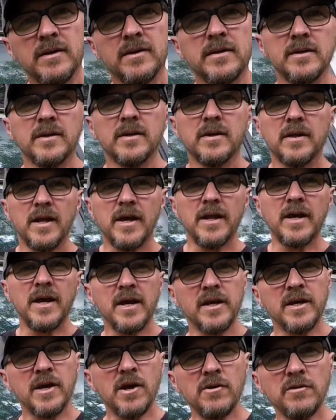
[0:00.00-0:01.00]
G'day, how
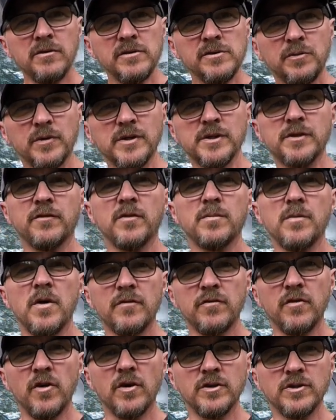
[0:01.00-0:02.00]
you going? It's Richard from
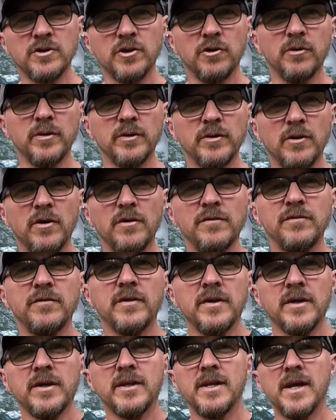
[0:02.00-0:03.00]
Offroad Touring Life.
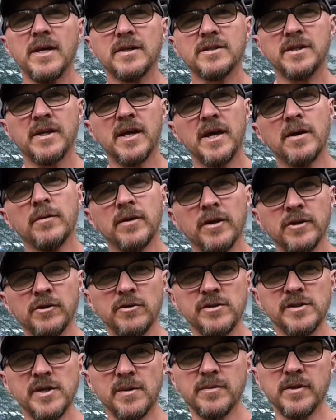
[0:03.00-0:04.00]
Now today I'm going to
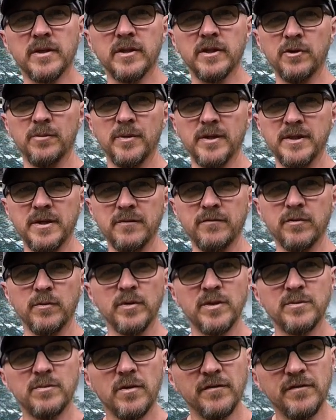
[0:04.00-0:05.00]
do something a little bit different
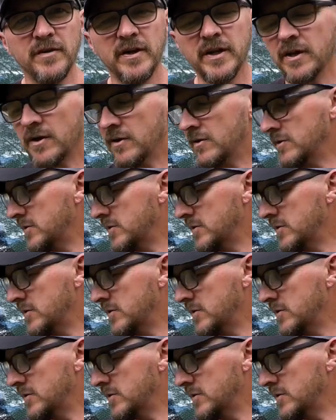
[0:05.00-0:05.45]
with my videos.